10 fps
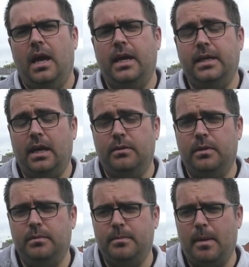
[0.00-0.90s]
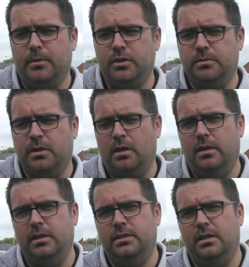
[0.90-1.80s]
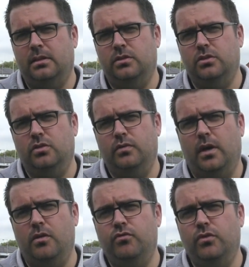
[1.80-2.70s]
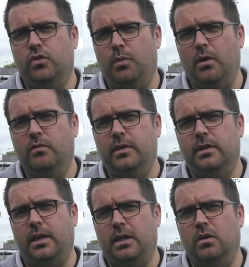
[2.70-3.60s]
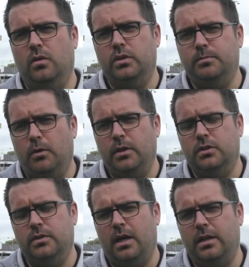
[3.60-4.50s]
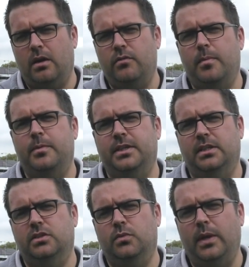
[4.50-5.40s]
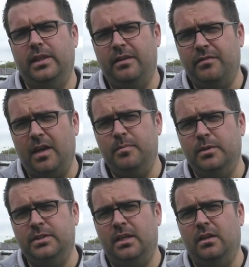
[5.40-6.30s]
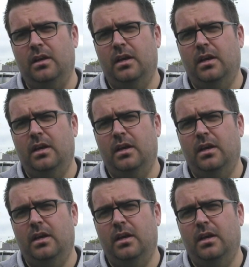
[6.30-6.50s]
The membership's currently sit at just over 112 at 9 o'clock this morning, so that represents 25%